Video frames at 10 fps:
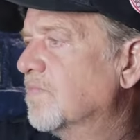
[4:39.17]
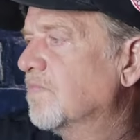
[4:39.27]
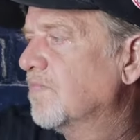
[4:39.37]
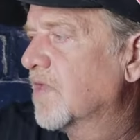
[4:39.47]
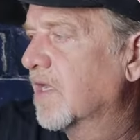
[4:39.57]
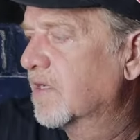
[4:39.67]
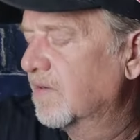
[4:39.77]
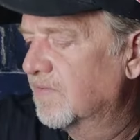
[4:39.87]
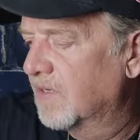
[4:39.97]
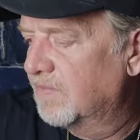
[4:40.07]
Thank
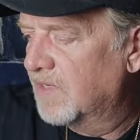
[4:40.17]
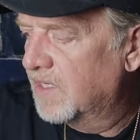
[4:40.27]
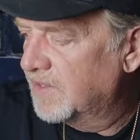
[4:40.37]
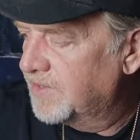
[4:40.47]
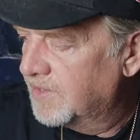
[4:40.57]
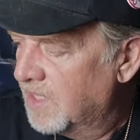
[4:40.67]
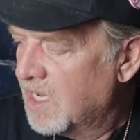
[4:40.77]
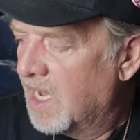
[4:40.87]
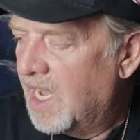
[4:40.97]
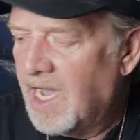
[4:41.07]
you very much.
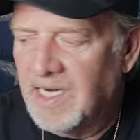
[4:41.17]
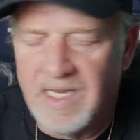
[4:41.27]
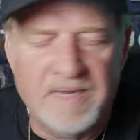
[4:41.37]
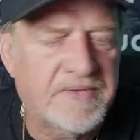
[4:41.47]
I love